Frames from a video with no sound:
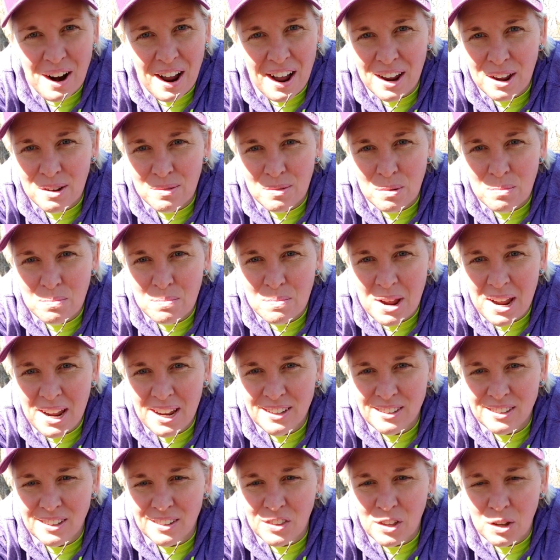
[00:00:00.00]
I am
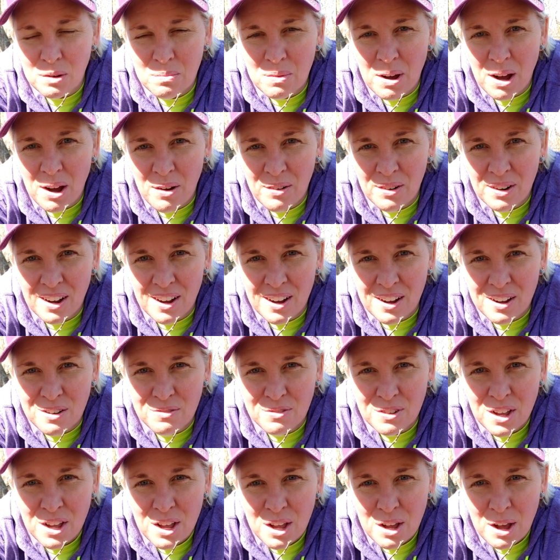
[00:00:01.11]
amazed at the amount
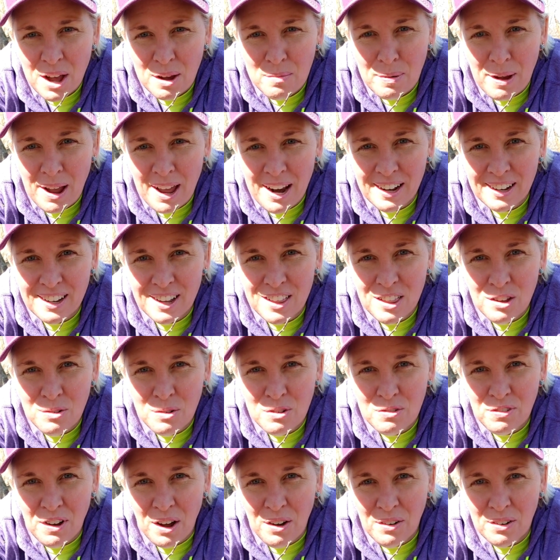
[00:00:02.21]
of hepatica that
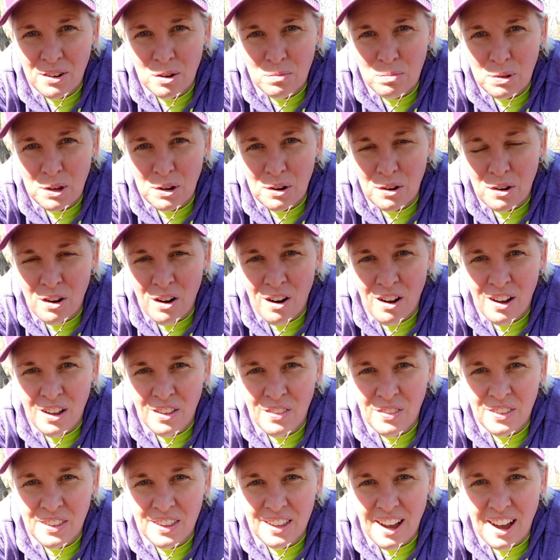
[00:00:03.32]
we found up here
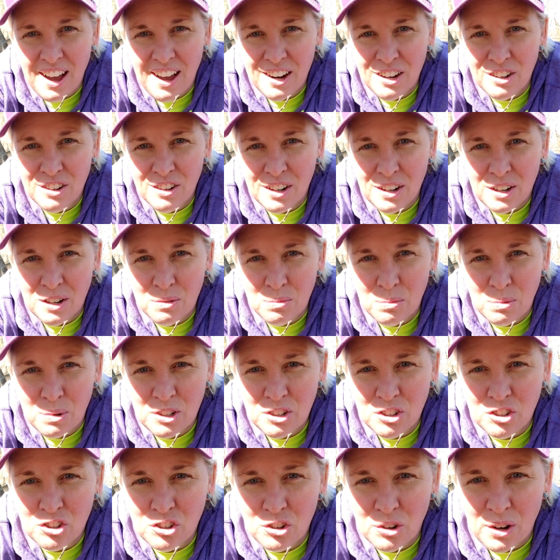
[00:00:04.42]
on the high um,
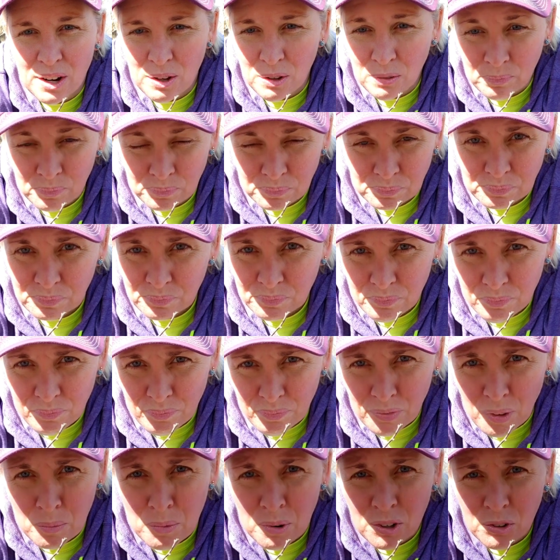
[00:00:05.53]
ridge trail.
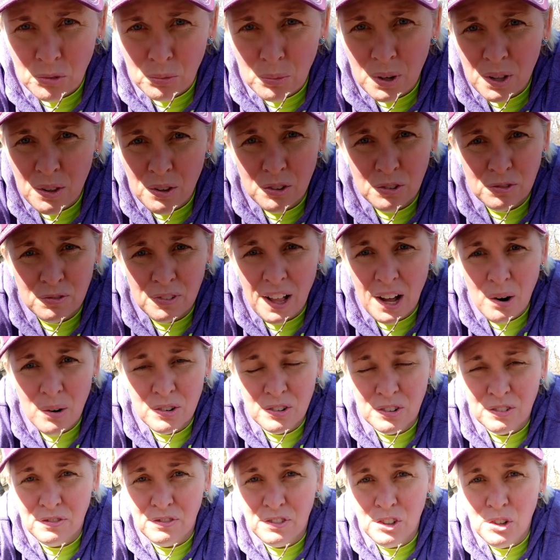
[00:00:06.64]
But it's one of those
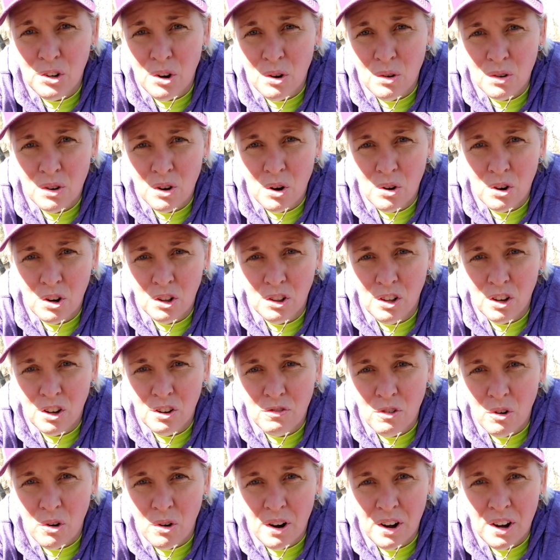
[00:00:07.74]
flowers, if you don't know to look
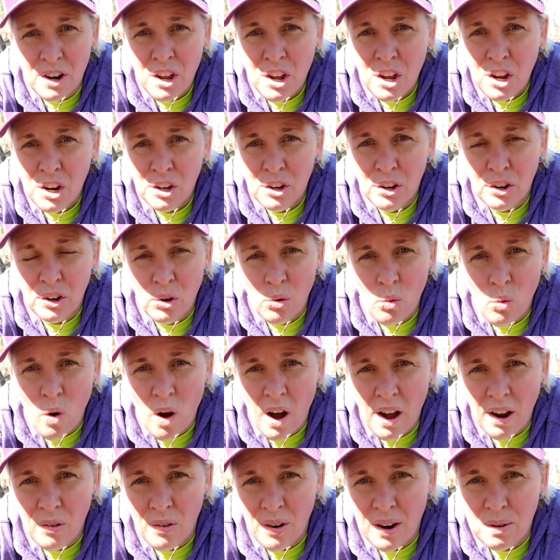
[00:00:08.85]
for it, you're going to
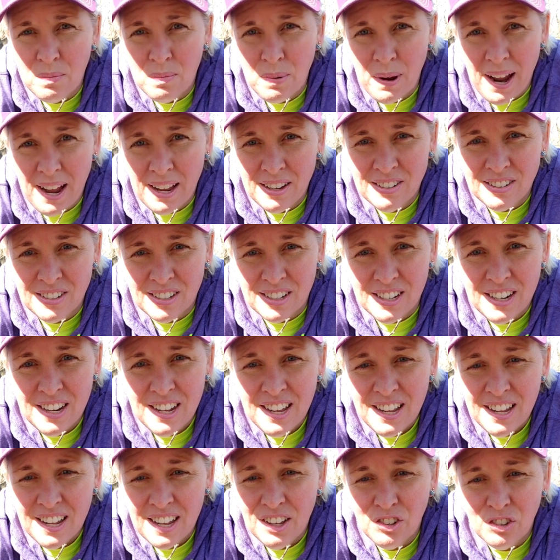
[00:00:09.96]
walk right past it.
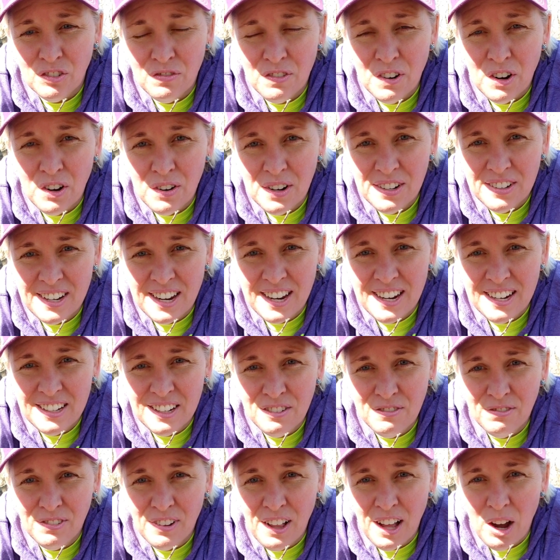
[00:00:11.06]
It's a very
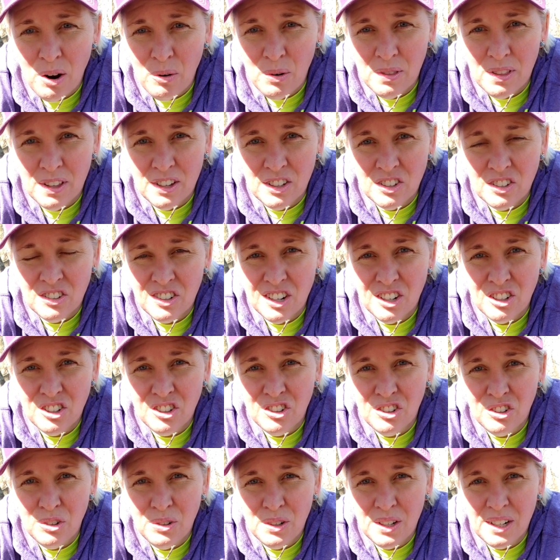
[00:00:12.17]
dainty flower that's just
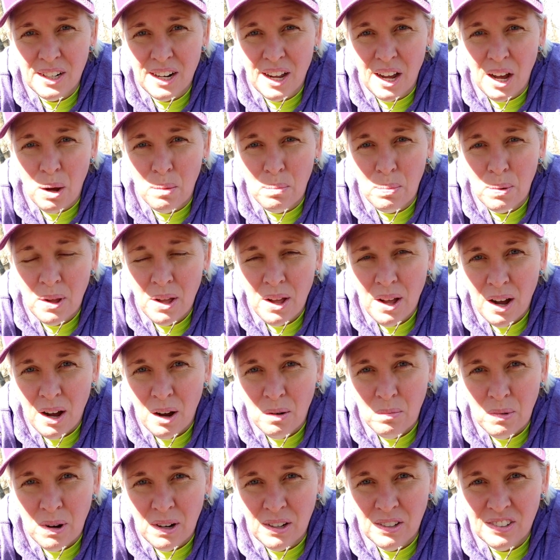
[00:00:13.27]
shooting up
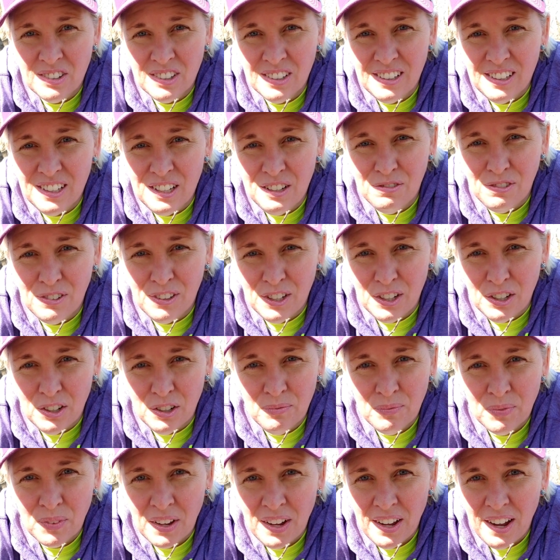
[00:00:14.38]
amongst the leaf
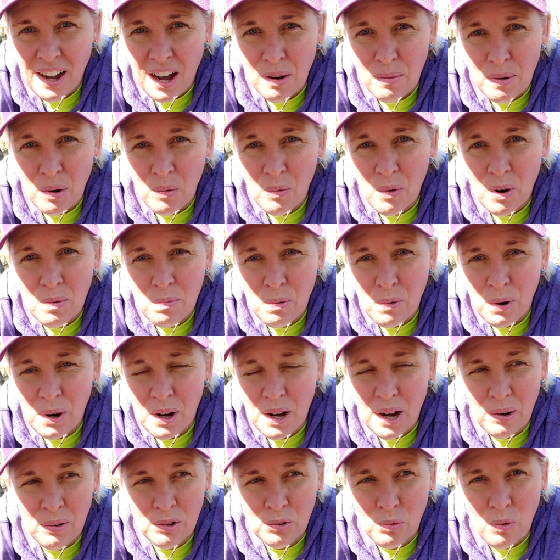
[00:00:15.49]
litter. Um, at one
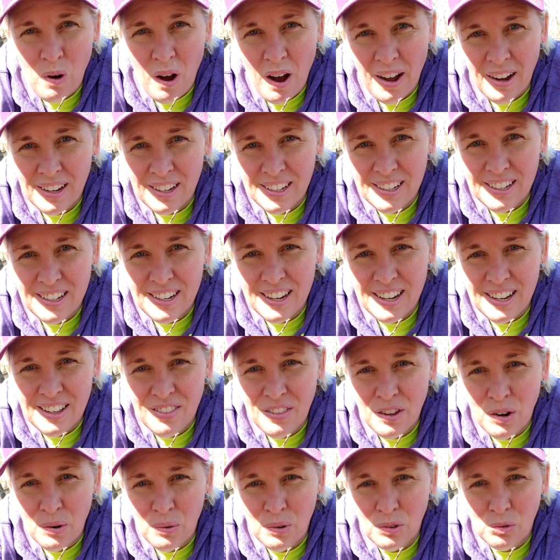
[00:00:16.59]
point, I was walking
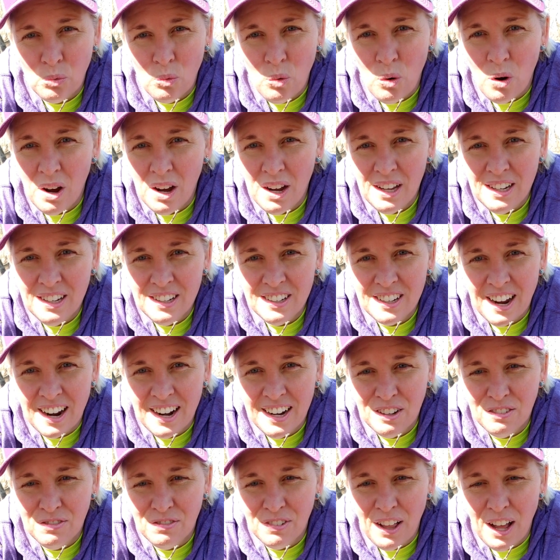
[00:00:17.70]
and there was one
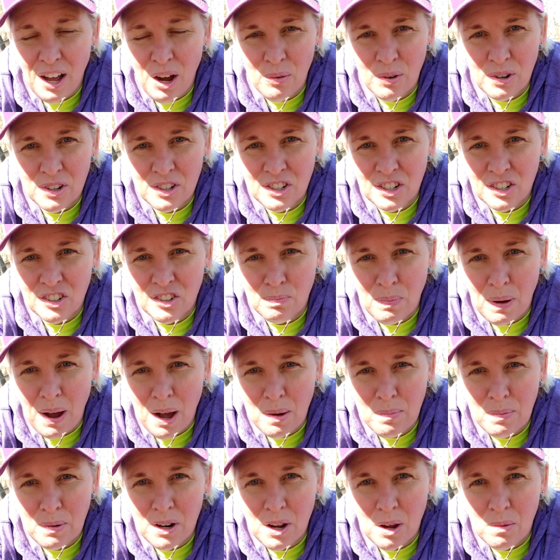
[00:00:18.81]
tiny flower just
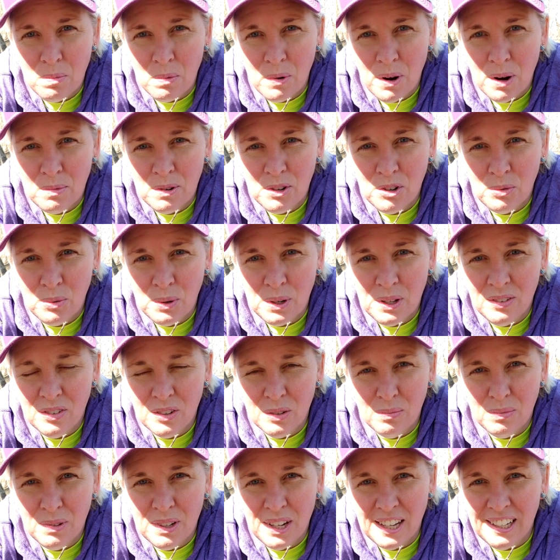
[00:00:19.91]
popping up right between
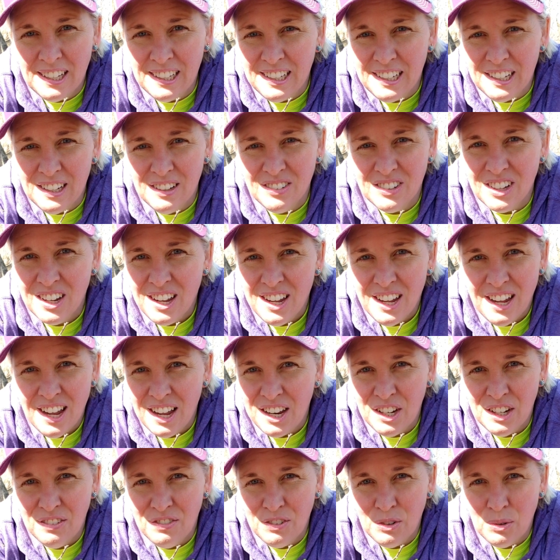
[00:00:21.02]
some dead leaves.
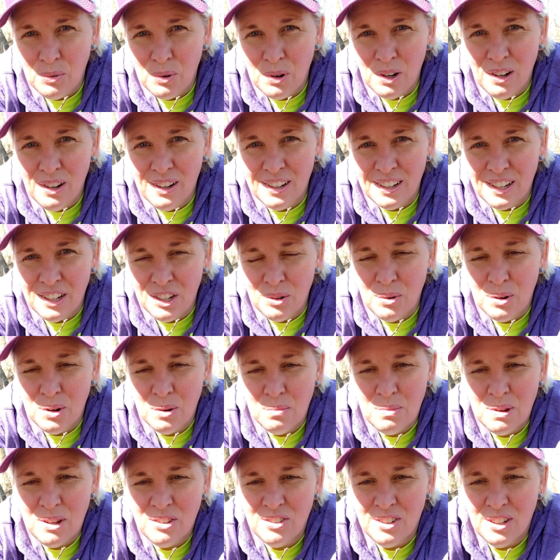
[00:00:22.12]
And if you weren't looking, you would
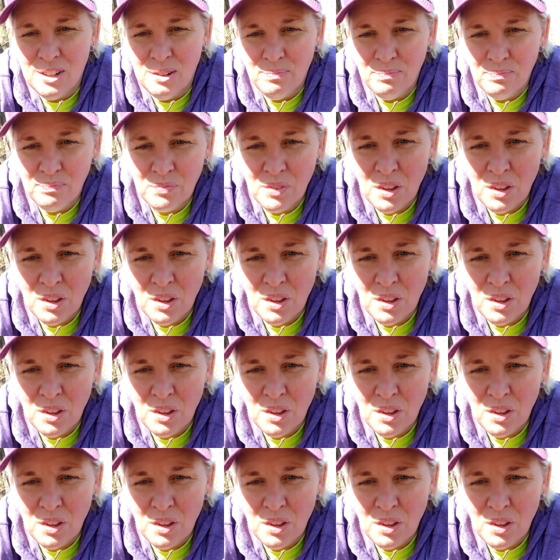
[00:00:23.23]
have missed it.